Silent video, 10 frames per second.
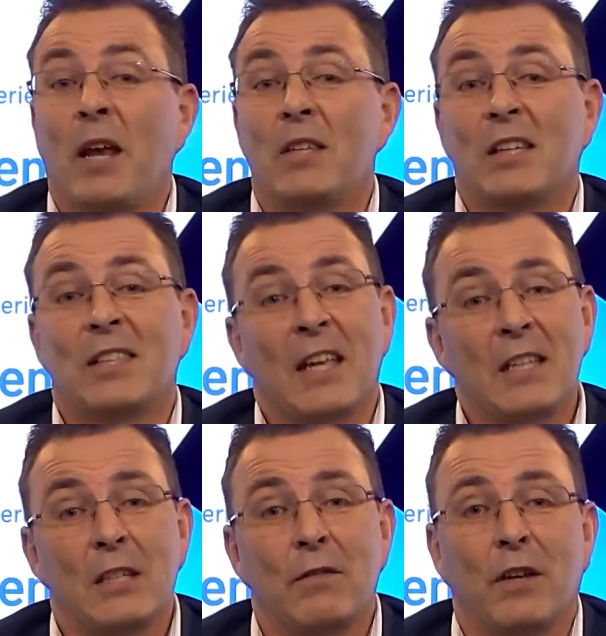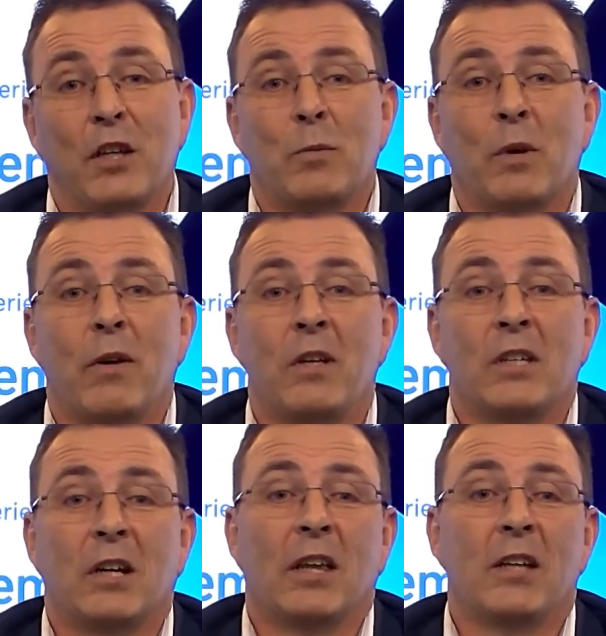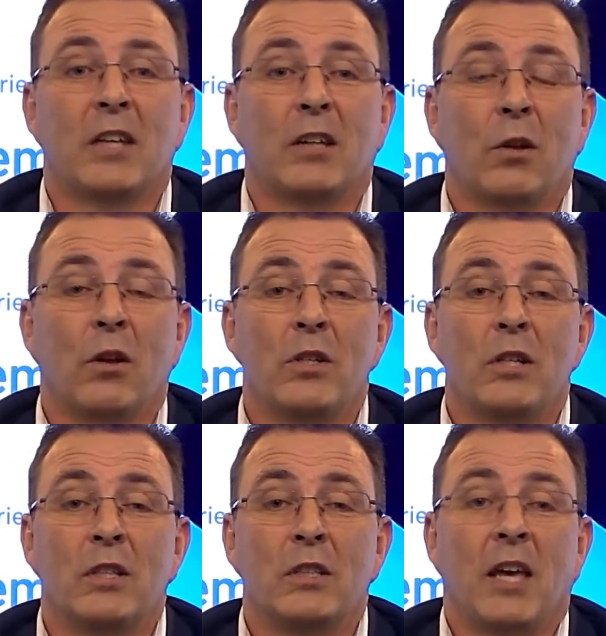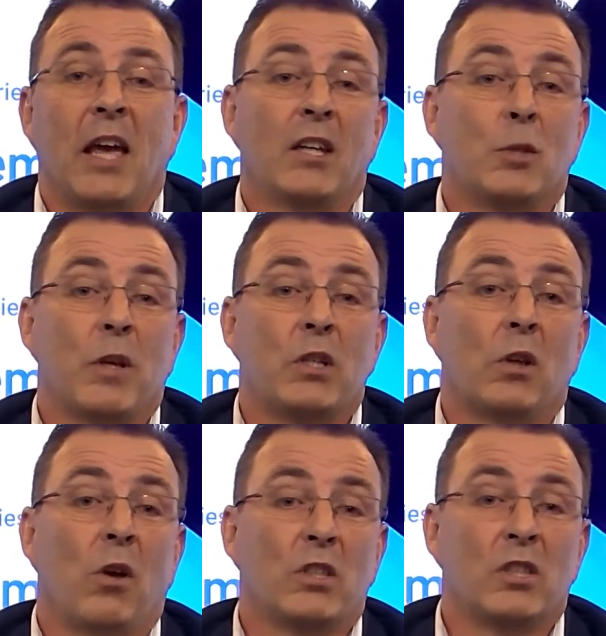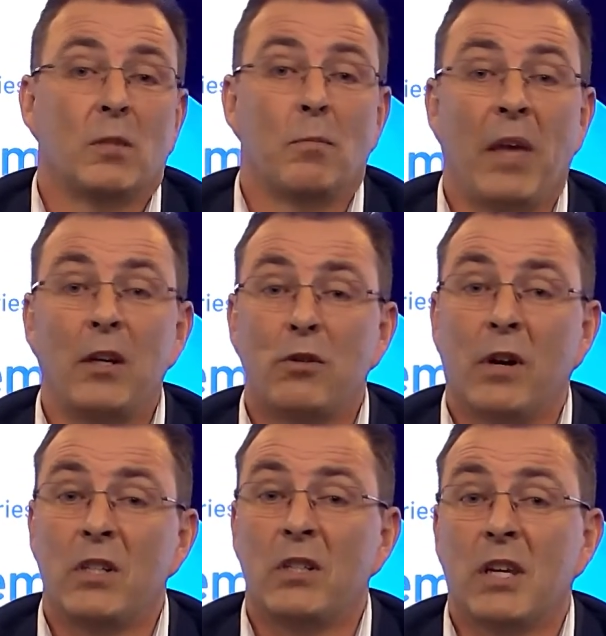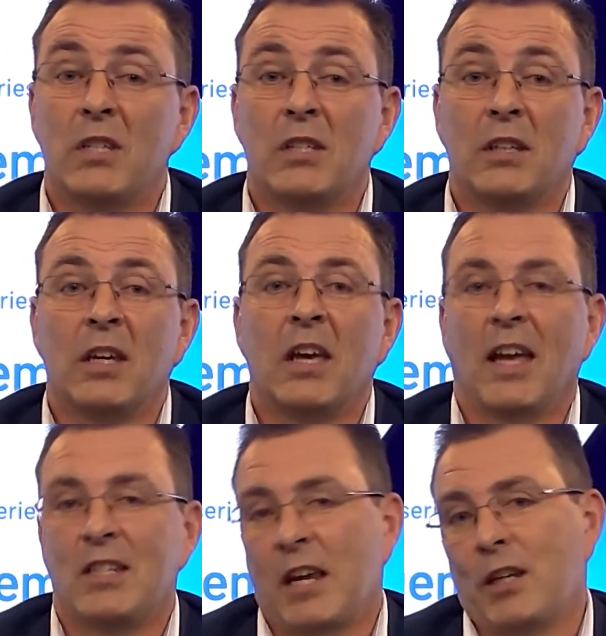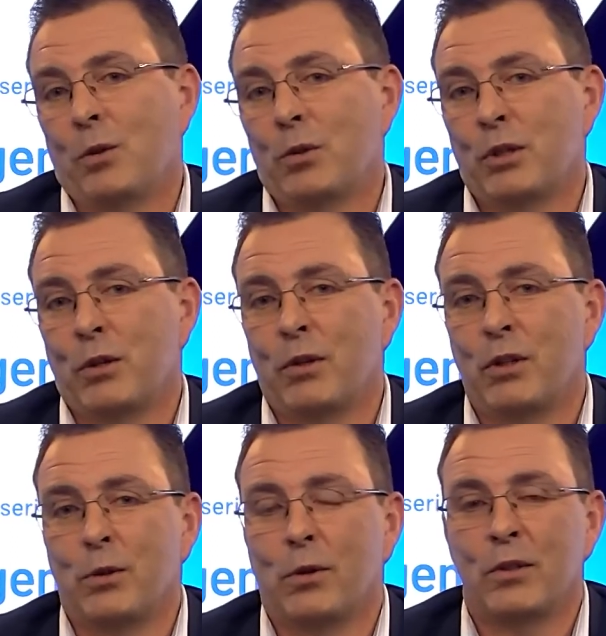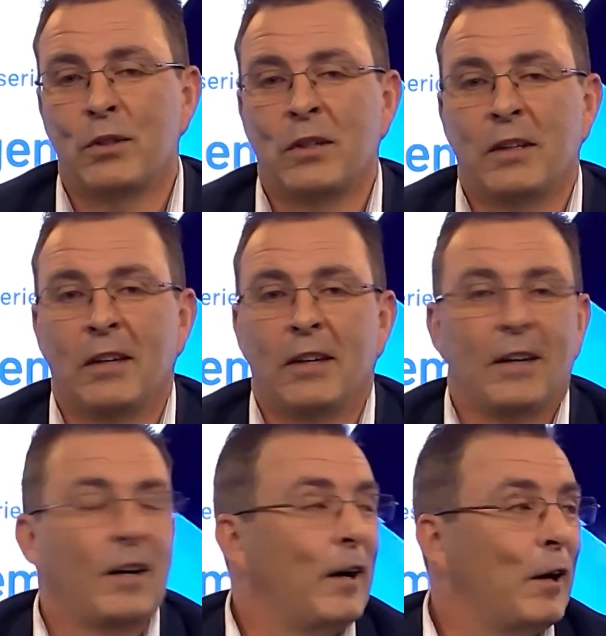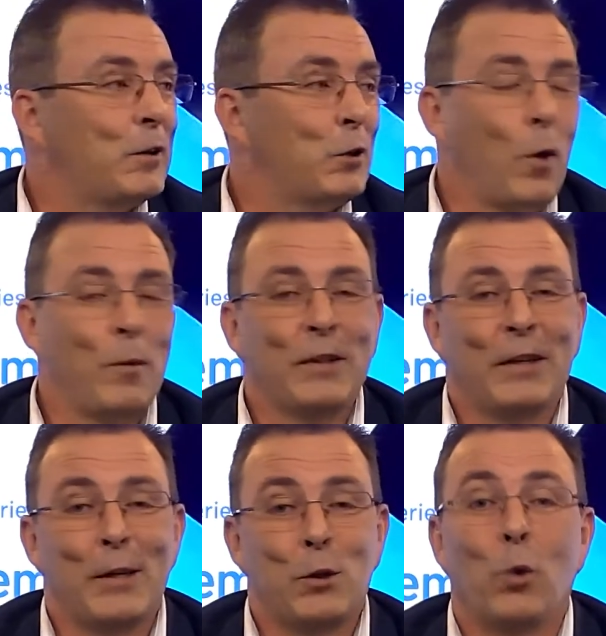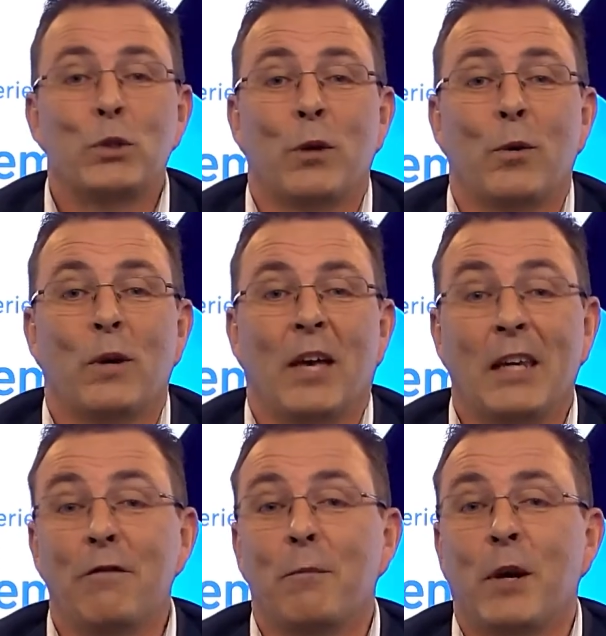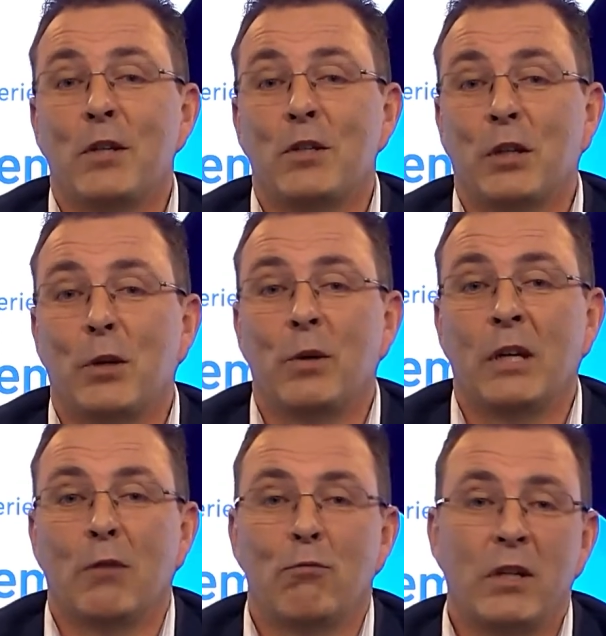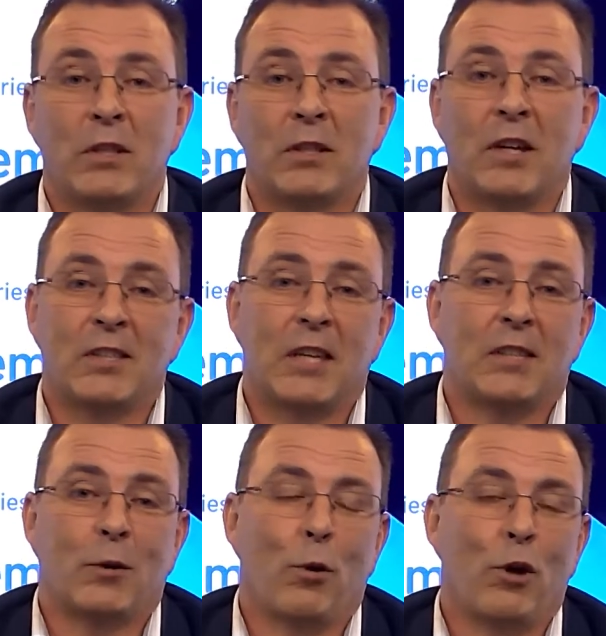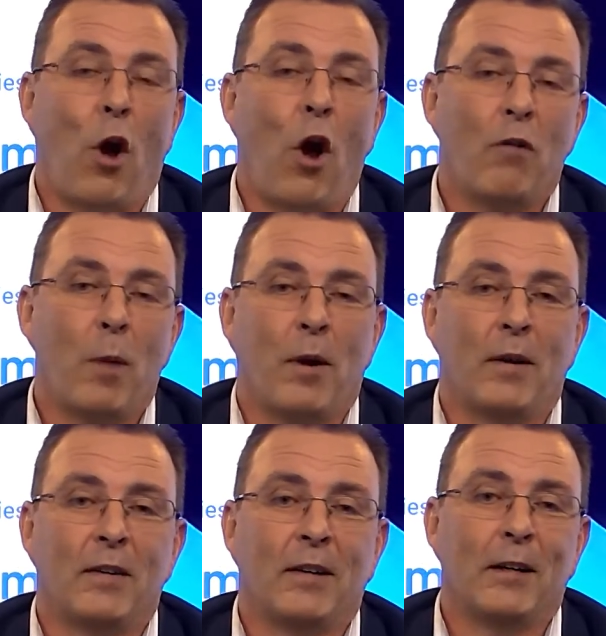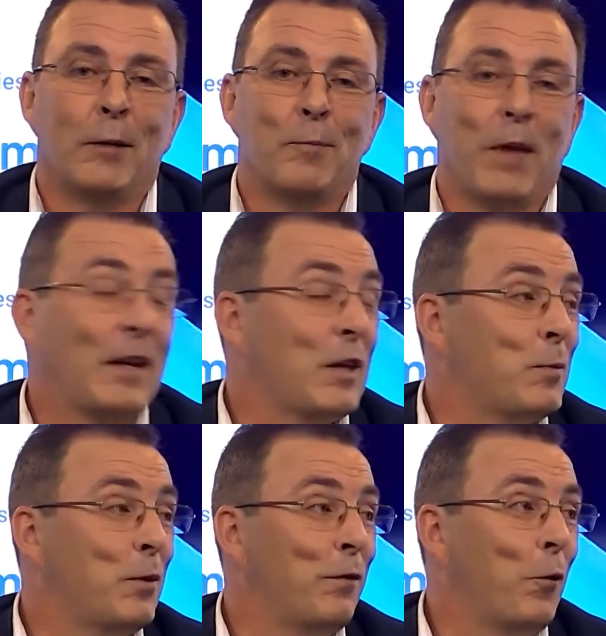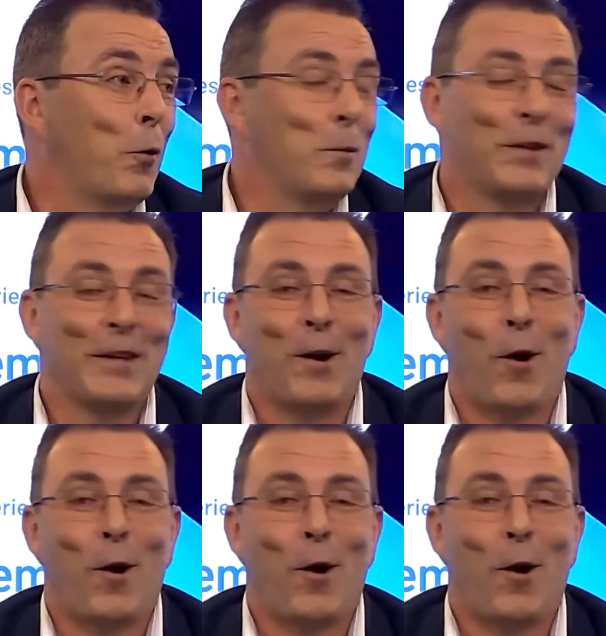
has extensive experience in cloud technologies and specialises in penetration testing and technical security assurance. Simon is also an information security registered assessor, or an IRAPper, and has performed the